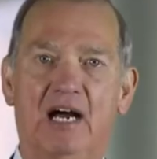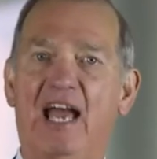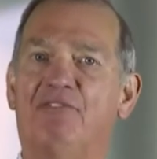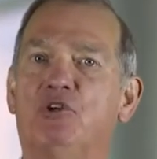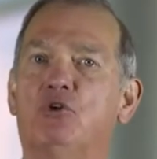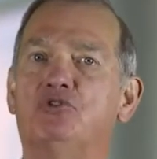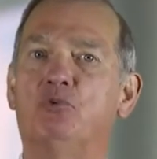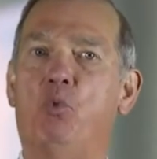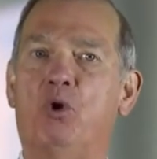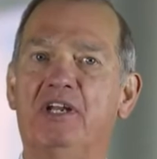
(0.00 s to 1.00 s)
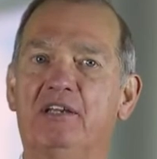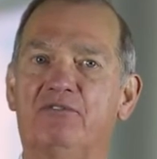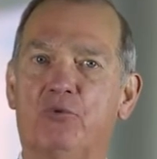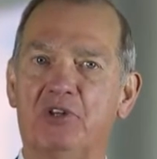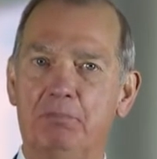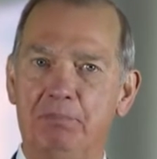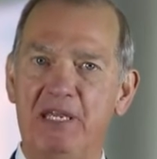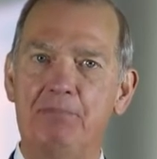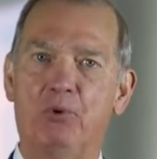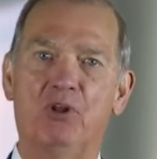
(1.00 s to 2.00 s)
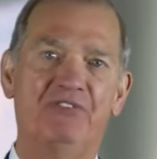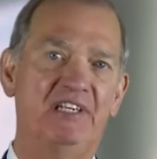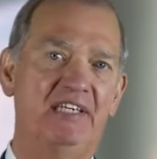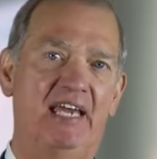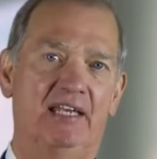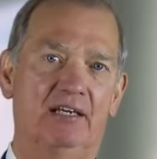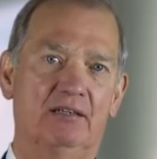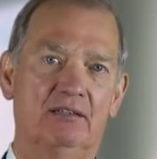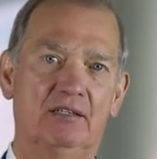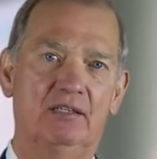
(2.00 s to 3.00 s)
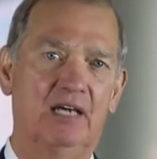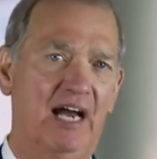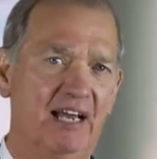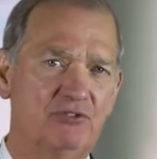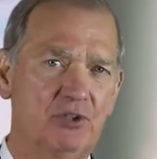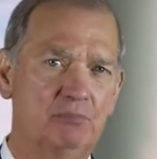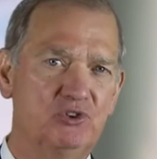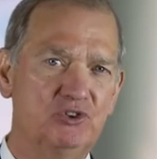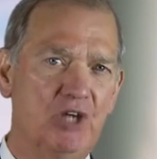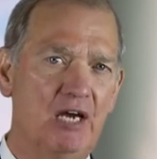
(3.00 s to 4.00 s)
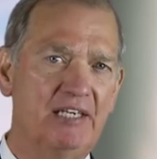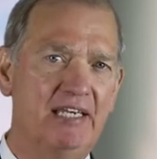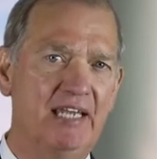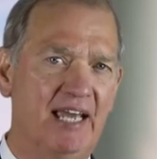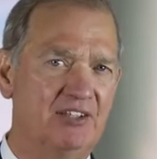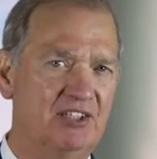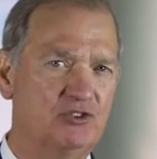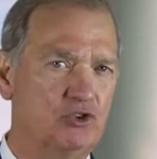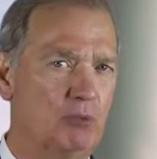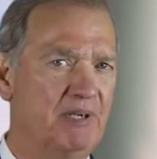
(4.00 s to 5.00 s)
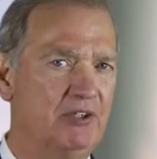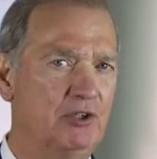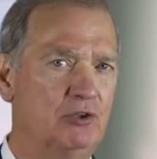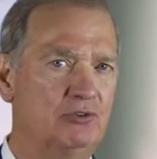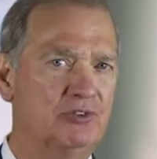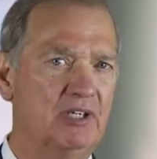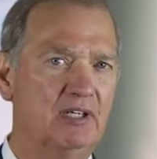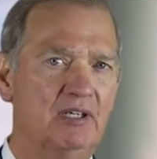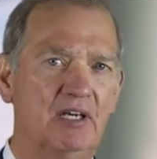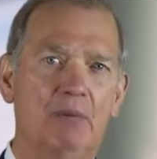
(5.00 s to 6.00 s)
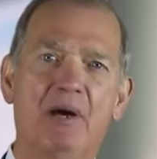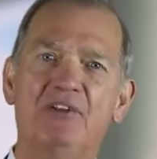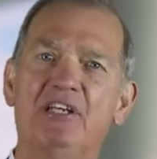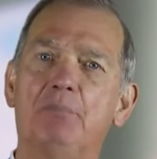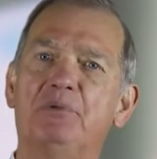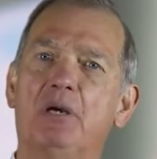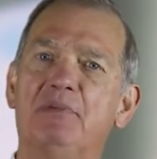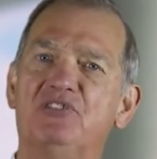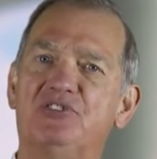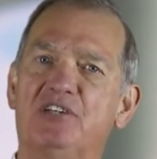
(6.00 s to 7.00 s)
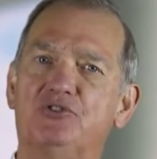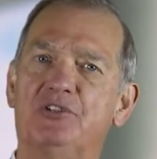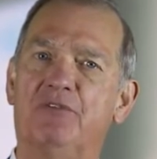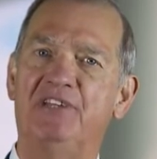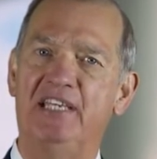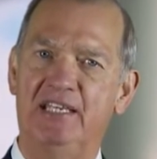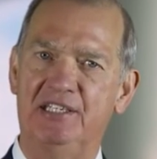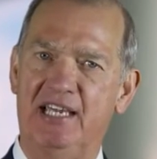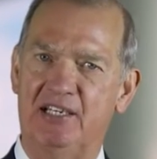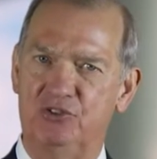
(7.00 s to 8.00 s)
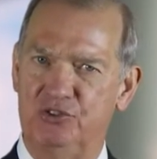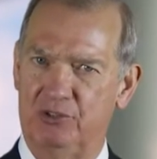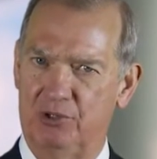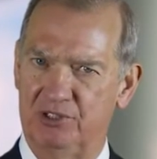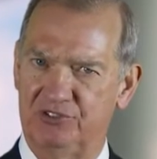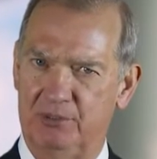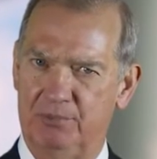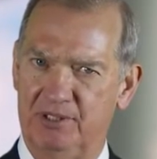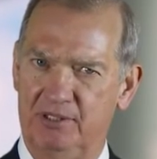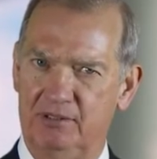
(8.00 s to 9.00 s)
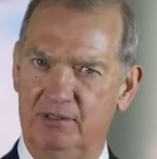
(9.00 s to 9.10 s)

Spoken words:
I have an urgent warning for the people of Indiana. I have some shocking and disturbing news about the upcoming session of the Indiana General Assembly.